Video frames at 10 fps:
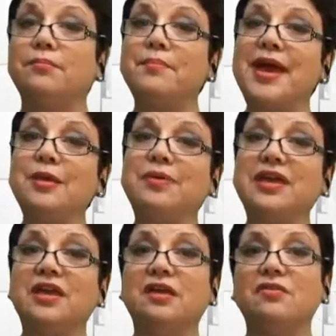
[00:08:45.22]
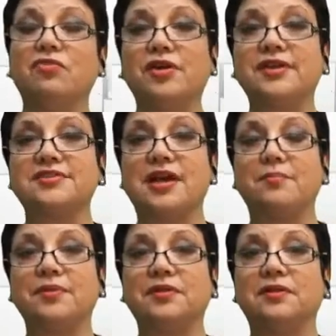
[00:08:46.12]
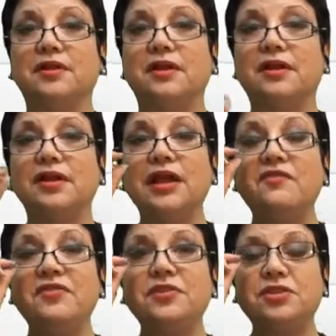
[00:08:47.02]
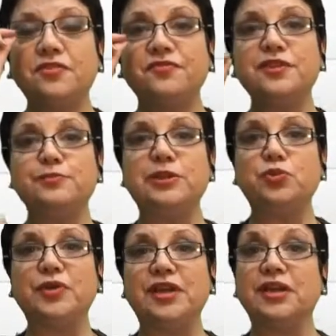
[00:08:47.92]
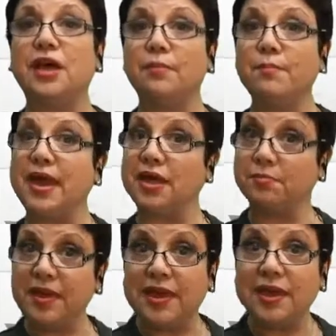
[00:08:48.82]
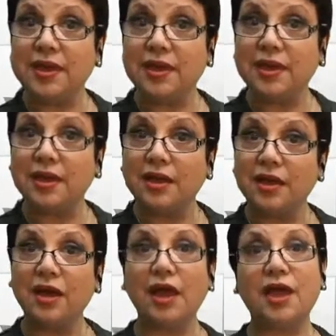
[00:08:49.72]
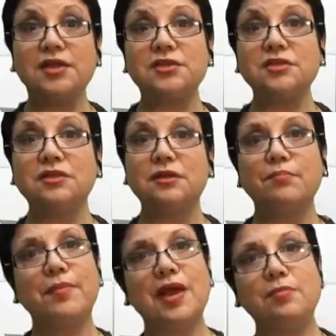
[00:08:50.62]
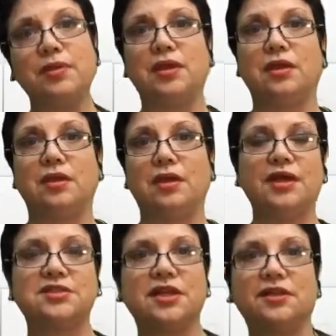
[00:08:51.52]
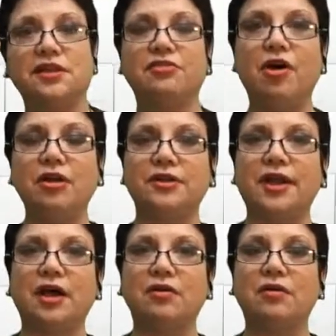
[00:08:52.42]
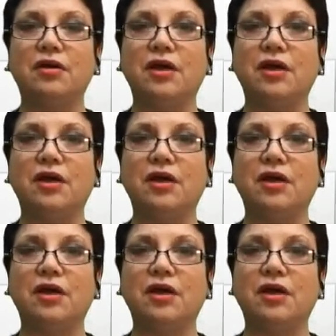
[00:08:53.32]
Maybe, for example, even the difference between maybe and maybe, I suddenly thought now.